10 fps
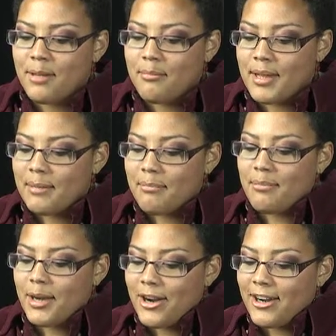a big
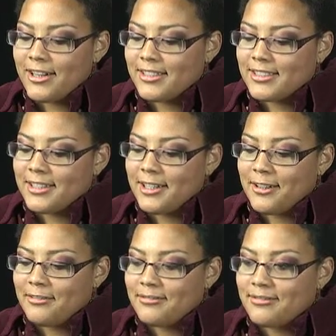part
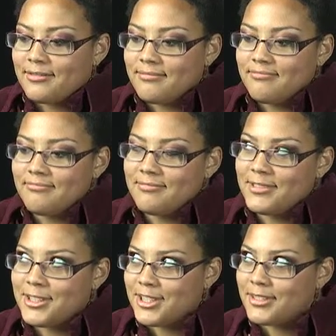of
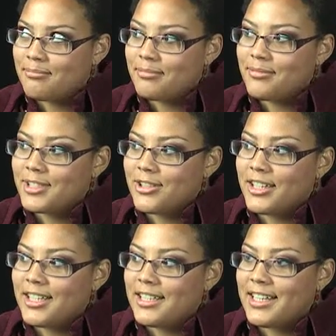just
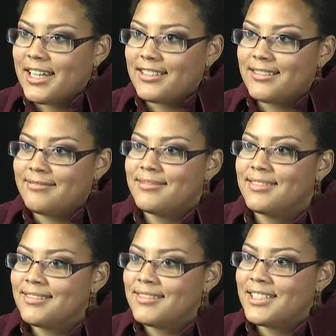starting to get
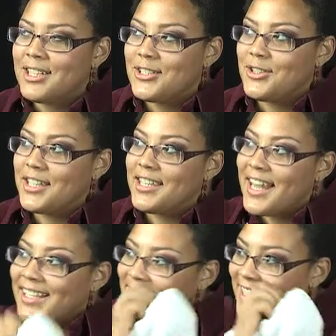to the
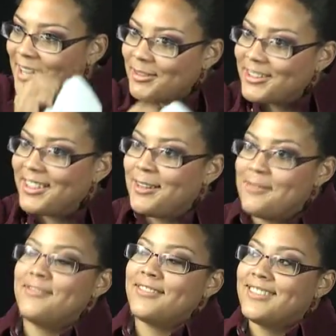next level of